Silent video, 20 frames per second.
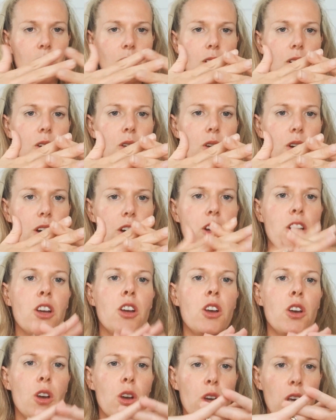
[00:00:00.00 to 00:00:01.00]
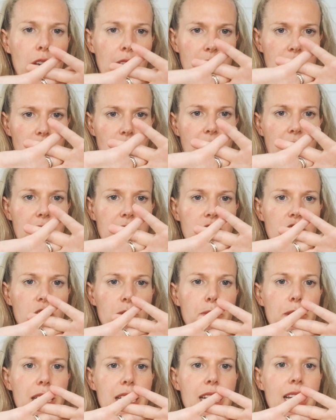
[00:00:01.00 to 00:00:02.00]
and it
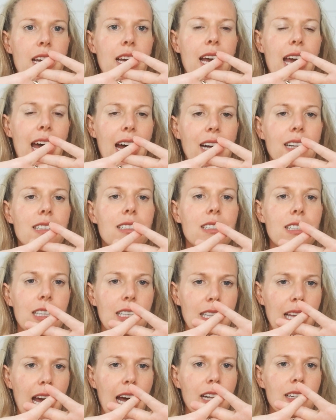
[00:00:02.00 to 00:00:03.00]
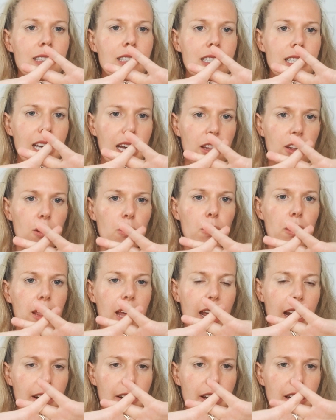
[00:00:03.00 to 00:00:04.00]
should be held together with
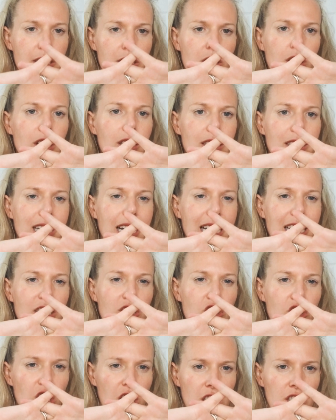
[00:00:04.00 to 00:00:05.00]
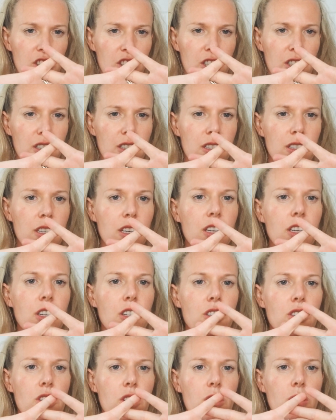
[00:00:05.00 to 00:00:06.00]
areas called tight junctions.
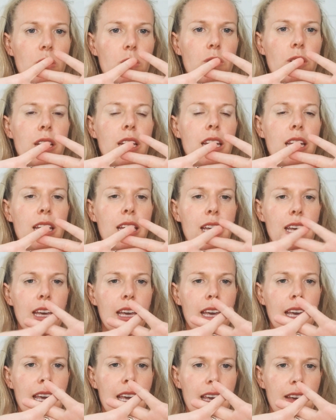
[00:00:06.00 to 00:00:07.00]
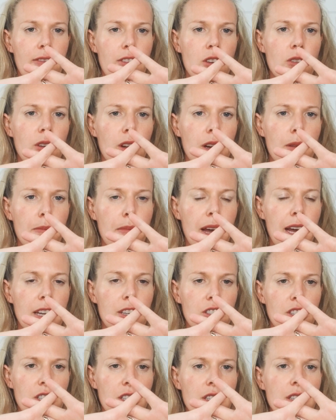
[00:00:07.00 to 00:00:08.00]
So if you can
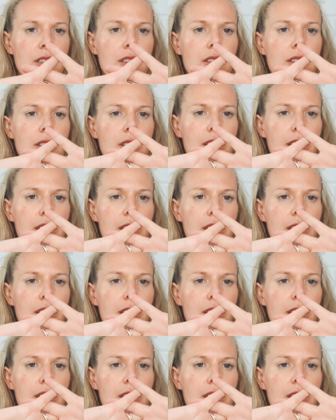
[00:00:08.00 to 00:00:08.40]
imagine